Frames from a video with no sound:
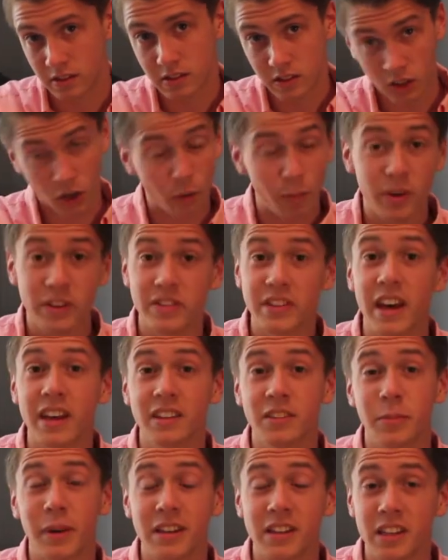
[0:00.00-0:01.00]
You're
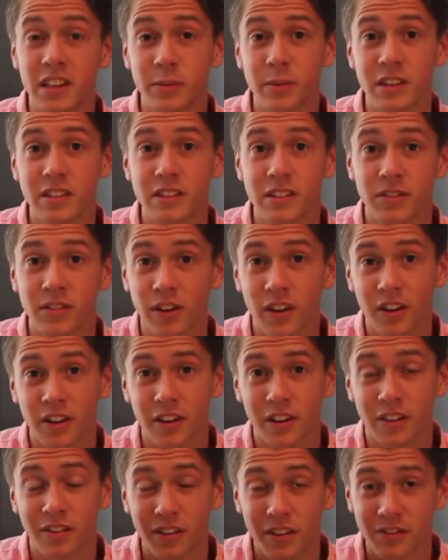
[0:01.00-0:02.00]
possessed by demons if you're
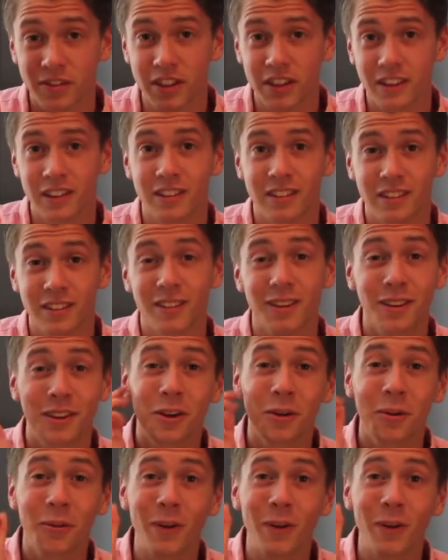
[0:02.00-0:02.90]
under 15. You're